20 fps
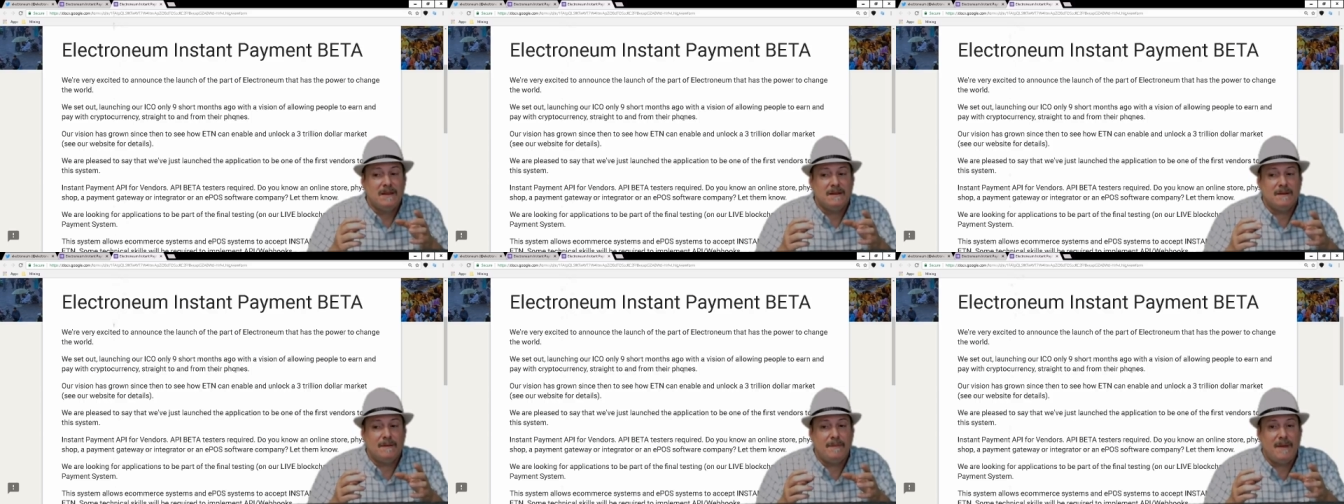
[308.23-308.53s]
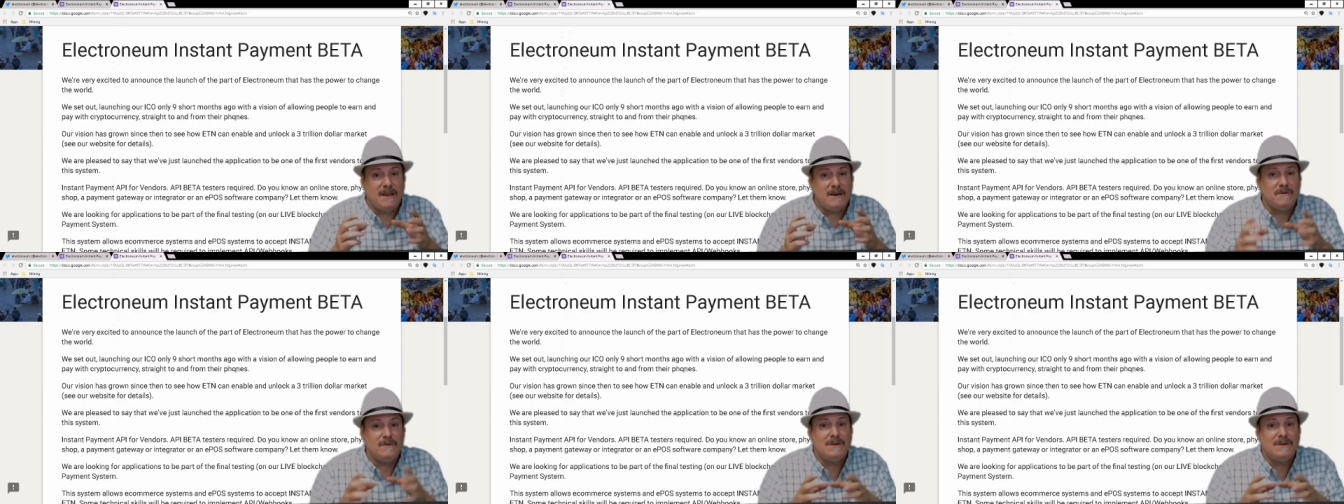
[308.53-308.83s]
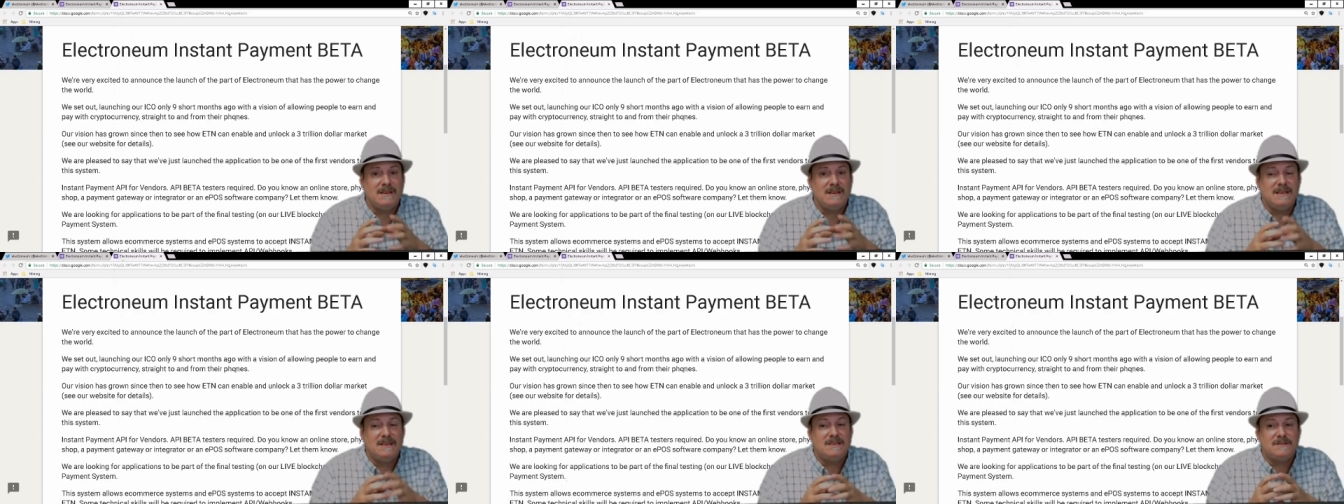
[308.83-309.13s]
The beta
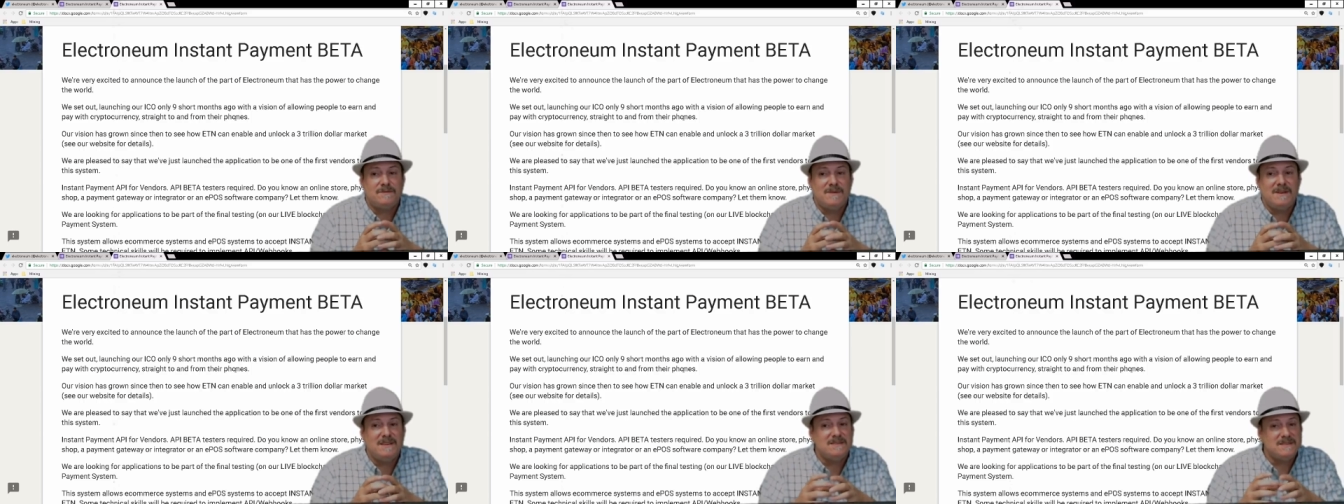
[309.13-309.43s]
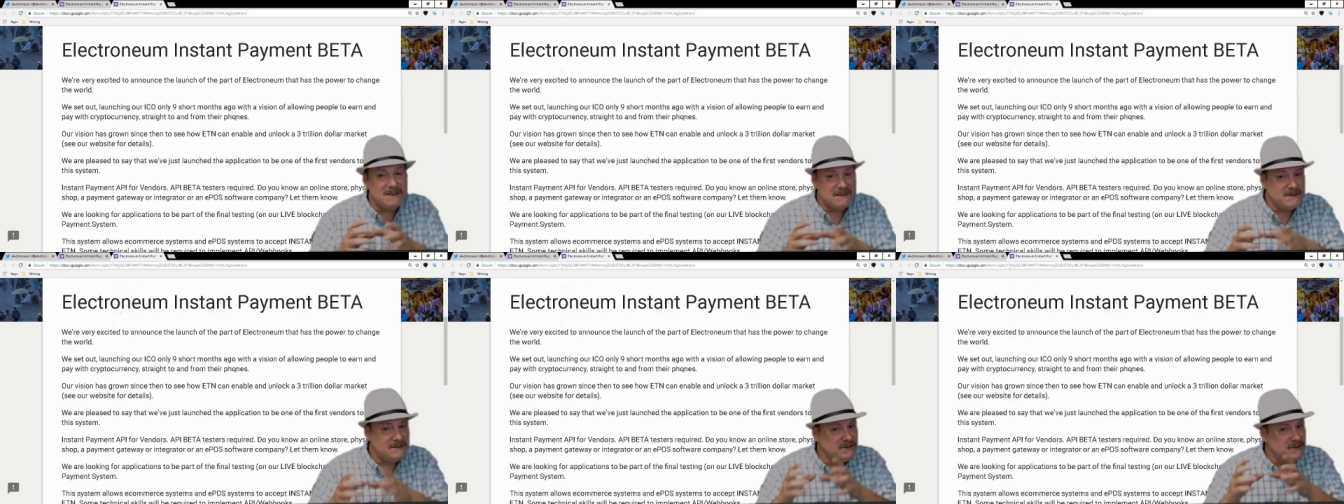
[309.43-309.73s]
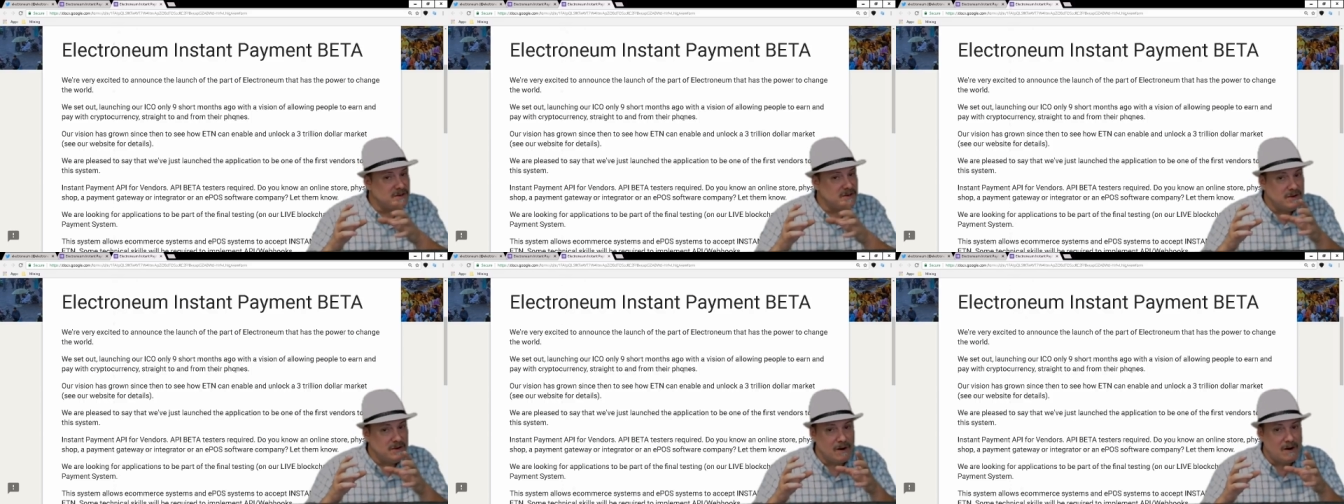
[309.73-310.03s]
release means that
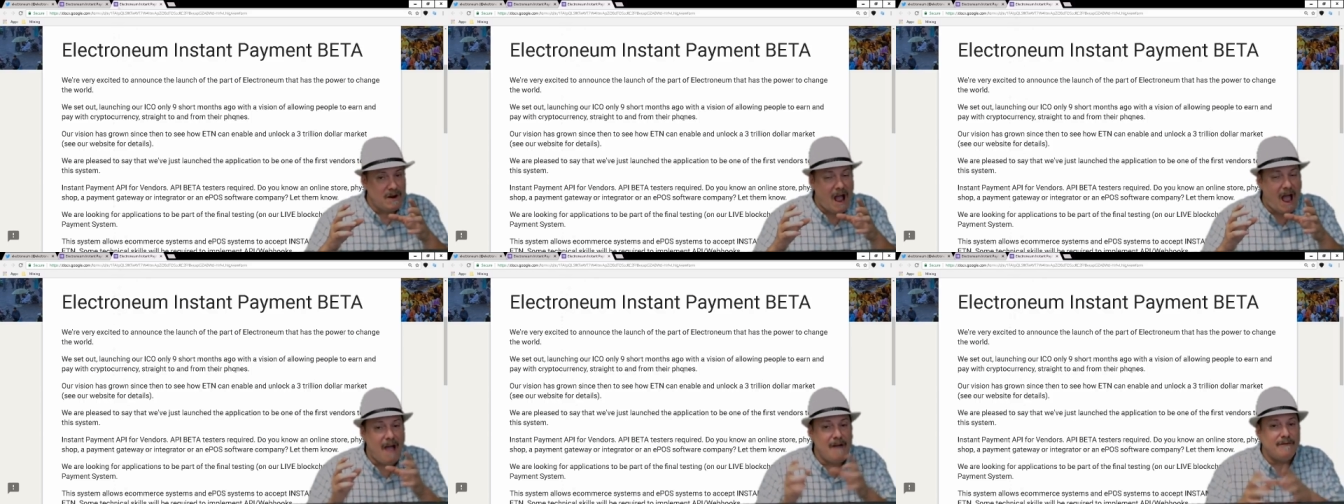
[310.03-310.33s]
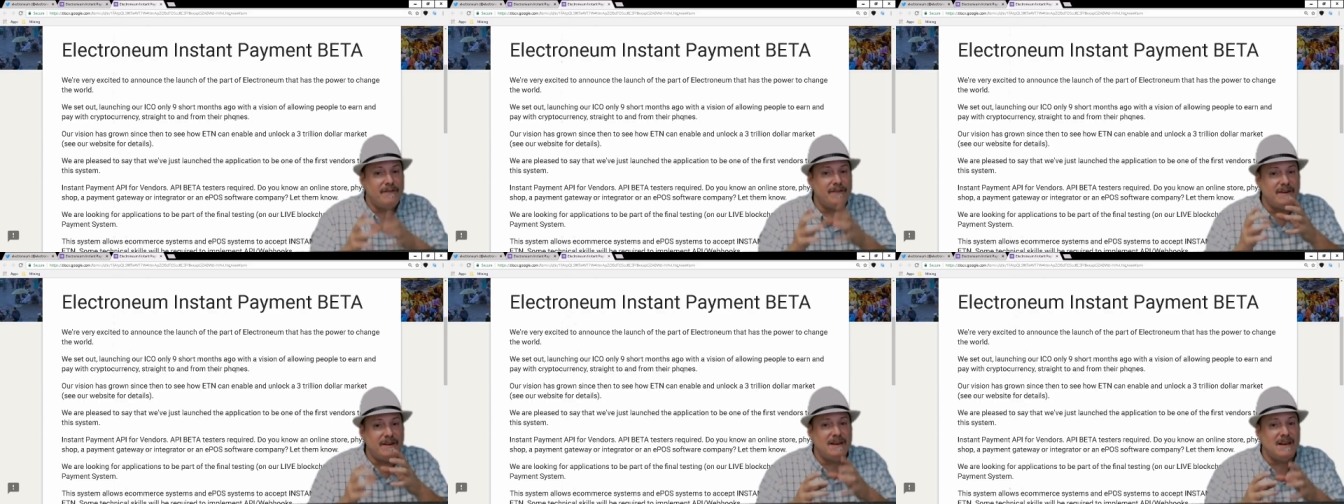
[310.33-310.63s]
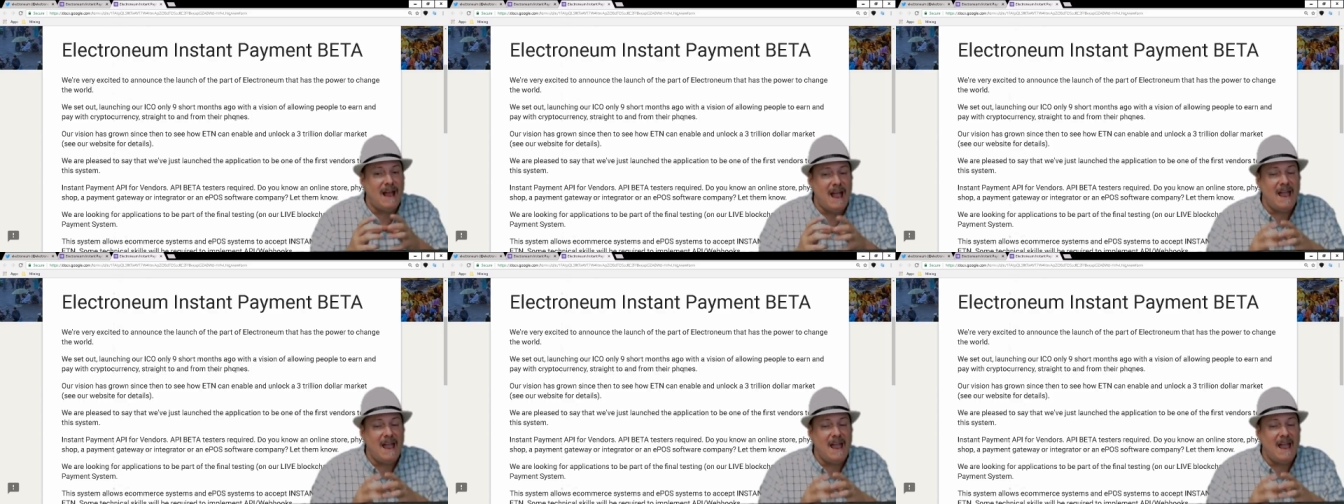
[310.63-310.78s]
you're confident,